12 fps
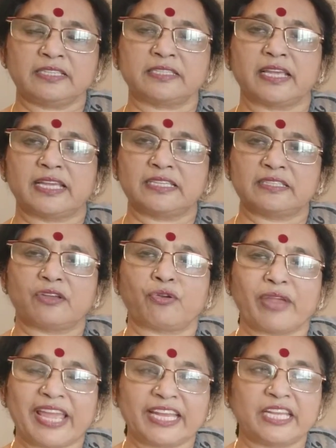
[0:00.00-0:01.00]
is the
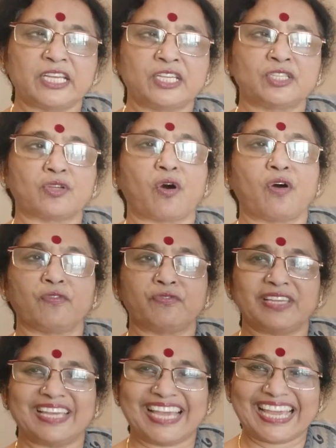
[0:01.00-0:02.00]
radius
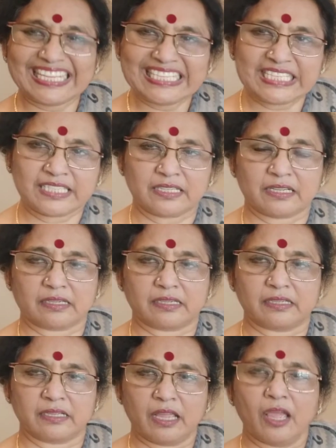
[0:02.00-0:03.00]
of the
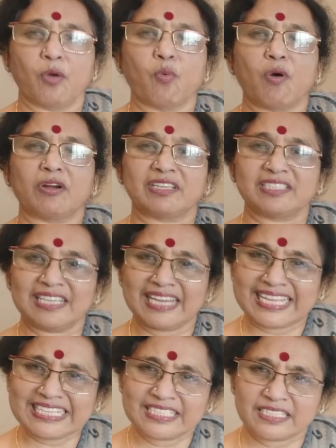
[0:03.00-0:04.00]
incircle. What is an
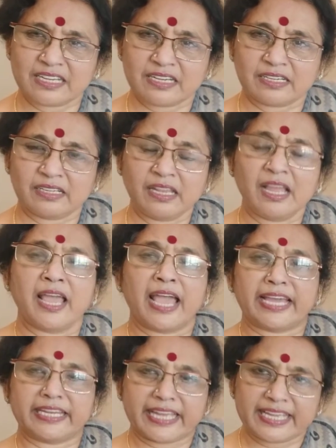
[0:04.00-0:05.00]
incircle?
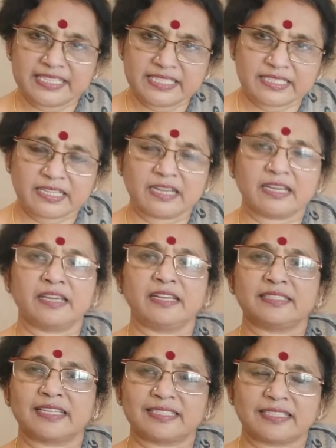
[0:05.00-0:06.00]
An incircle
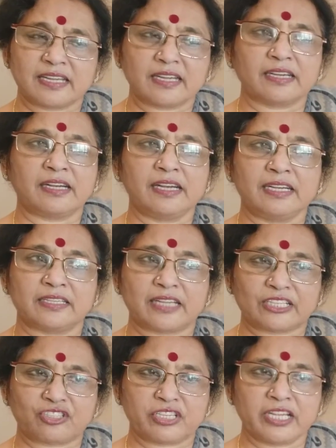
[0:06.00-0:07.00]
is a circle
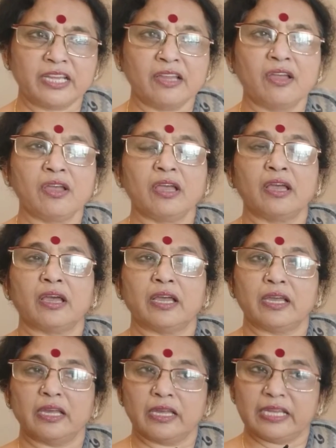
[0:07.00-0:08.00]
touching
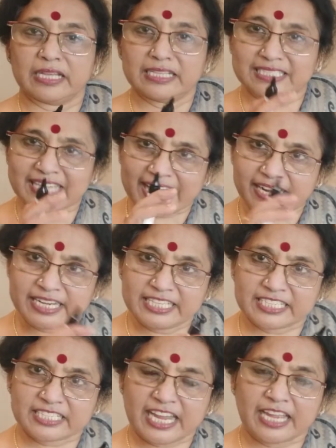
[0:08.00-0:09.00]
inside
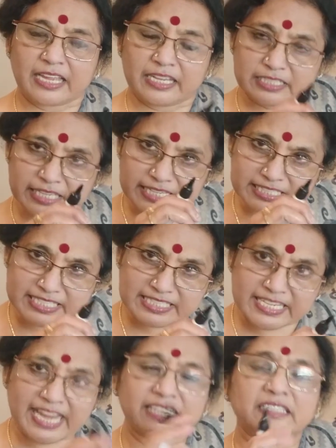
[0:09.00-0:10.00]

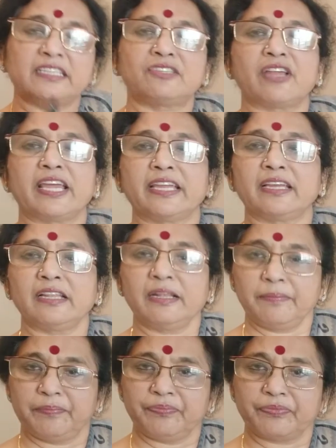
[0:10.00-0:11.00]
the triangle,
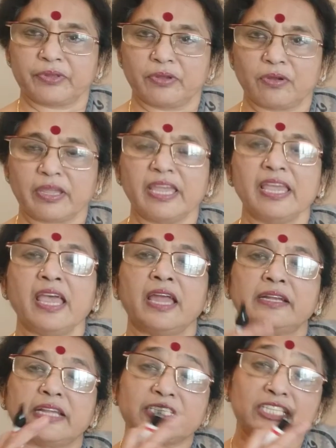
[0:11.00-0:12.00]
okay,
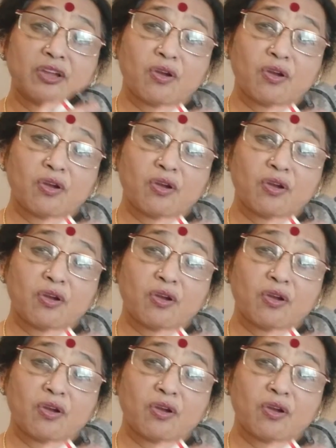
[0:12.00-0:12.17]
touching